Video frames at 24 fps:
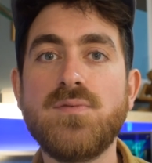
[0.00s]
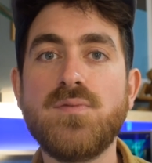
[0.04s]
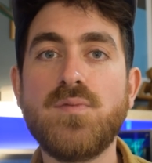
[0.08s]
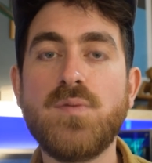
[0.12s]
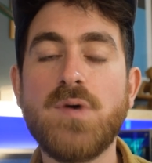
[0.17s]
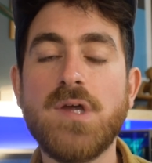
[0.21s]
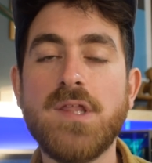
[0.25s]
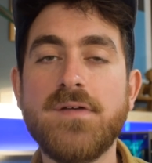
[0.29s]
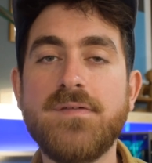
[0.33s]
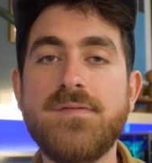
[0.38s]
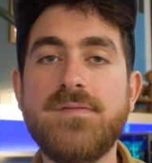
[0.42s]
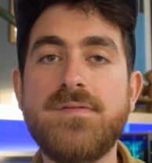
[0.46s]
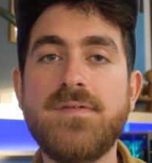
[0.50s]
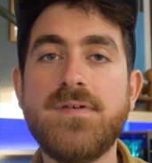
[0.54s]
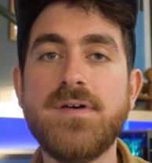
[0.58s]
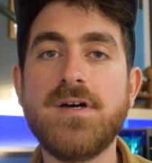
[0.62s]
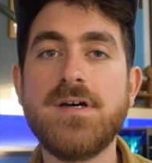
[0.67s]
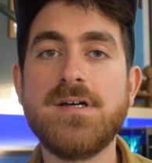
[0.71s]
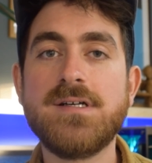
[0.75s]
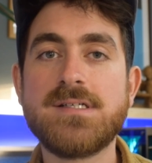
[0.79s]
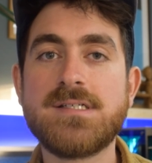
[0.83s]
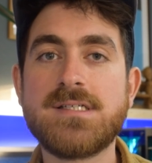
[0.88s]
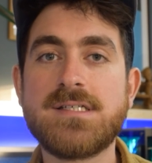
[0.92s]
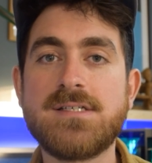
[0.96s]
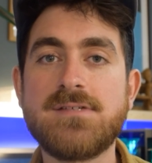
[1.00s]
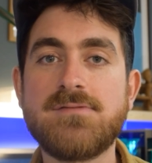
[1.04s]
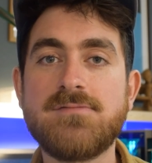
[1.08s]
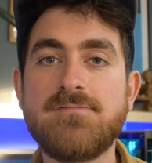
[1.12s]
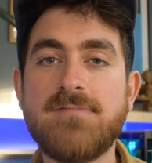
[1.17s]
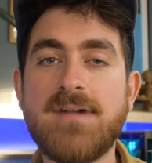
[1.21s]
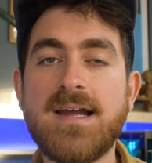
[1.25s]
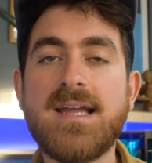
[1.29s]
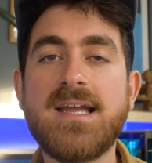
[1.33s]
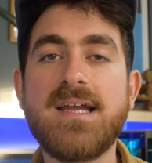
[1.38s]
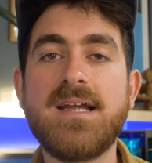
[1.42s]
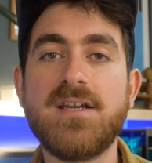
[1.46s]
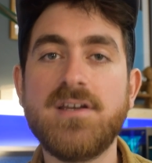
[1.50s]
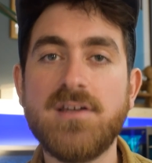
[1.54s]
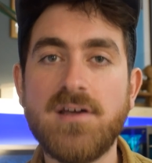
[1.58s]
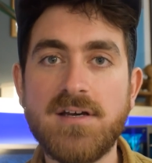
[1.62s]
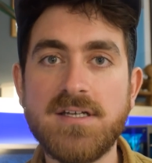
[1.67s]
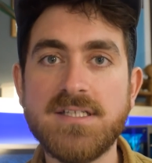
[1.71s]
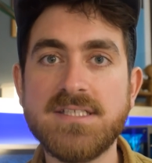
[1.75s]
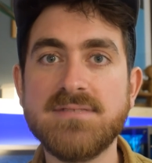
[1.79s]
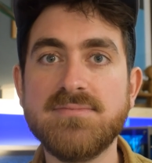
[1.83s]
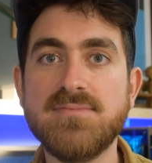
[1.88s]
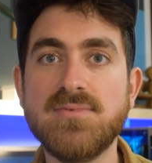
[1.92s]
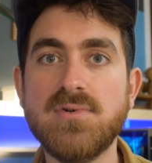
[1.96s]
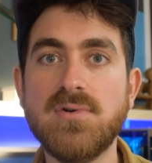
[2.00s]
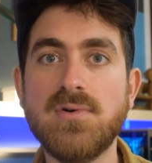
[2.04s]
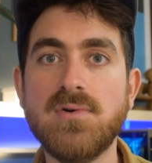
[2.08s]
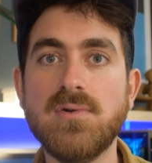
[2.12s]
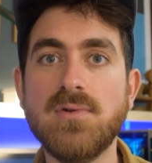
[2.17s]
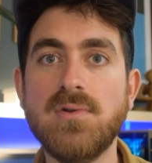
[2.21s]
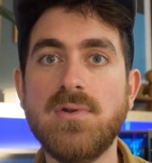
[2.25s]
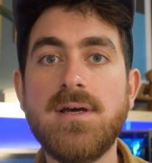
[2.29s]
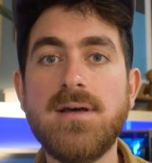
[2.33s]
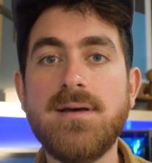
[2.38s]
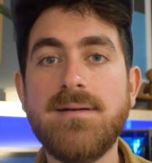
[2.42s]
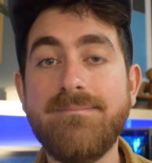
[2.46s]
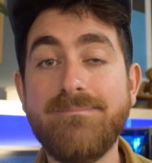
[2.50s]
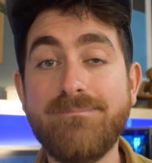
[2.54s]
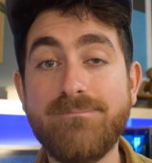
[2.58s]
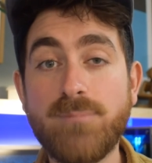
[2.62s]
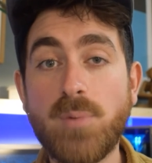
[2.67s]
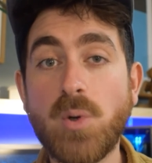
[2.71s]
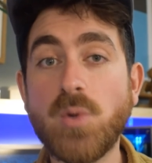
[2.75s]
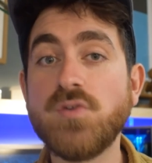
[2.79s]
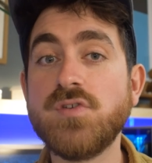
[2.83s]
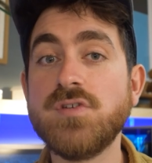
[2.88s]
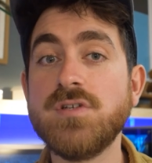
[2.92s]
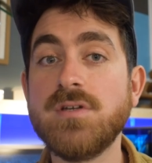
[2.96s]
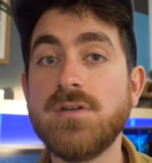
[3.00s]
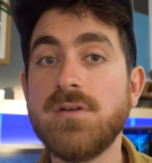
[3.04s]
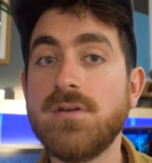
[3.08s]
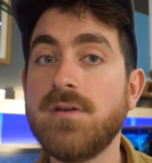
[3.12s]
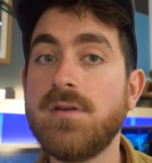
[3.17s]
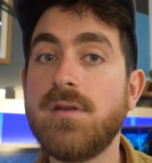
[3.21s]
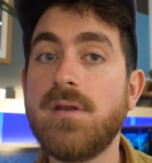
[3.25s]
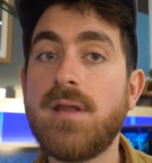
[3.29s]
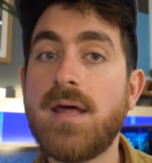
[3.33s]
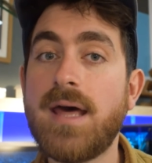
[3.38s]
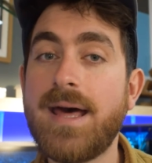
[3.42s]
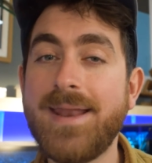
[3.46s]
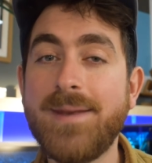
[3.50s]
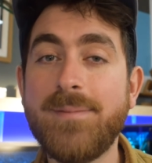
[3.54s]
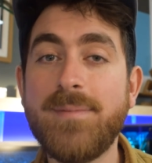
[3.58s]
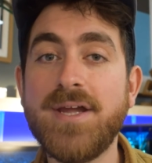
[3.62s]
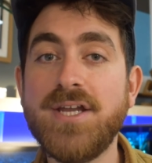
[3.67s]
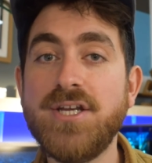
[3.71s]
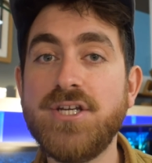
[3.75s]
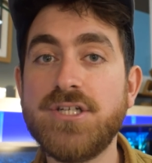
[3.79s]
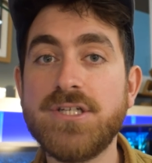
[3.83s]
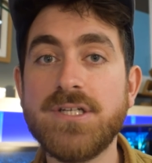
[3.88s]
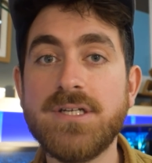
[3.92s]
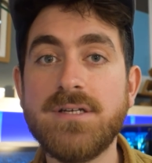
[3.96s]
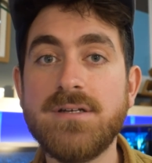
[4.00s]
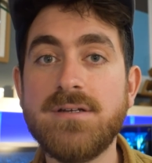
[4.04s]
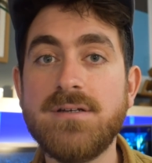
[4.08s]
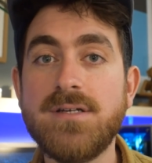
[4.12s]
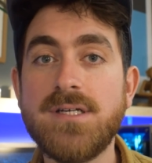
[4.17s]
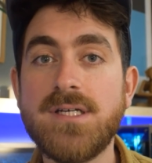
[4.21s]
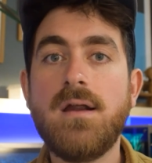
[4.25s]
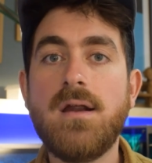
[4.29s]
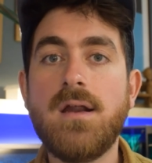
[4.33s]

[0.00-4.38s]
were the first recognisable modern animation.